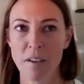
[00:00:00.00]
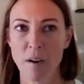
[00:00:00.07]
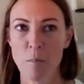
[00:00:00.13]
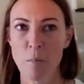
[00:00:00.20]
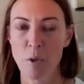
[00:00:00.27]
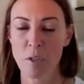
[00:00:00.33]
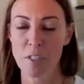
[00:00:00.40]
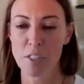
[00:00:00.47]

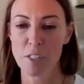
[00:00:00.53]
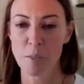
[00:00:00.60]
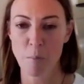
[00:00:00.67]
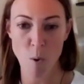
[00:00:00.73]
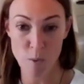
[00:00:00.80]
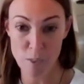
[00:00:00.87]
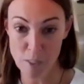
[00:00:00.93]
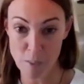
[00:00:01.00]
a book is
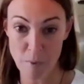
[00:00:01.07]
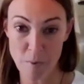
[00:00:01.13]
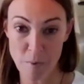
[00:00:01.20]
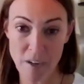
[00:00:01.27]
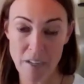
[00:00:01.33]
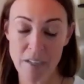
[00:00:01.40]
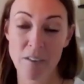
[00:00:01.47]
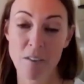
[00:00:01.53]
supposed to be
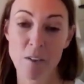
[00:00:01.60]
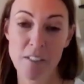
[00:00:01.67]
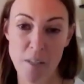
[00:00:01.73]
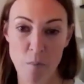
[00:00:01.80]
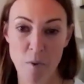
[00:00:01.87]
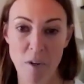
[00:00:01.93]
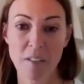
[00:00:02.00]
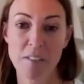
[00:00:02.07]
written or
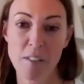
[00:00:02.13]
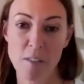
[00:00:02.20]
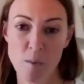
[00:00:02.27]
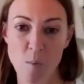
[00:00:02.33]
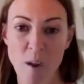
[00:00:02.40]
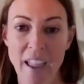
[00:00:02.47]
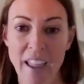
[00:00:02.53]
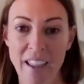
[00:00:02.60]
someone
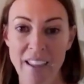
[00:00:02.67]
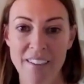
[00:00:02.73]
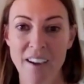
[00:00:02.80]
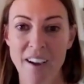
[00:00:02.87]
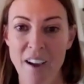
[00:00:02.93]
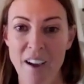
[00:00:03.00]
else's way.